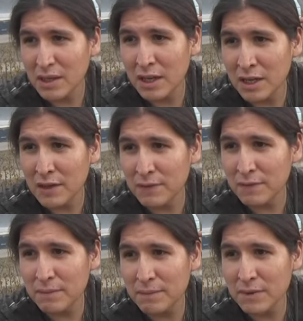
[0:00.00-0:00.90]
and if
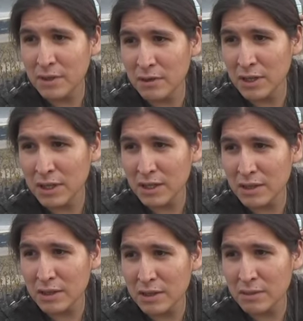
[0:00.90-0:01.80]

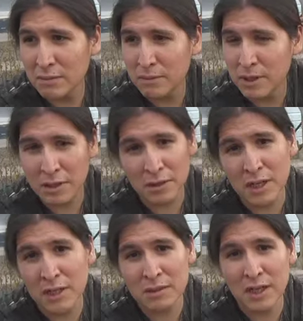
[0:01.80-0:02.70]
like when other
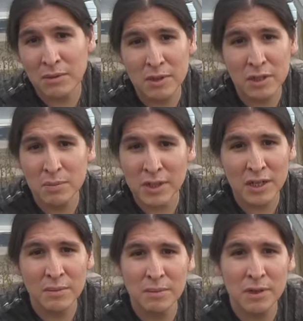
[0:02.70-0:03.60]
natives like me
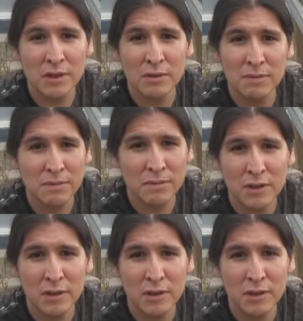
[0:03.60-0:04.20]
speak up, all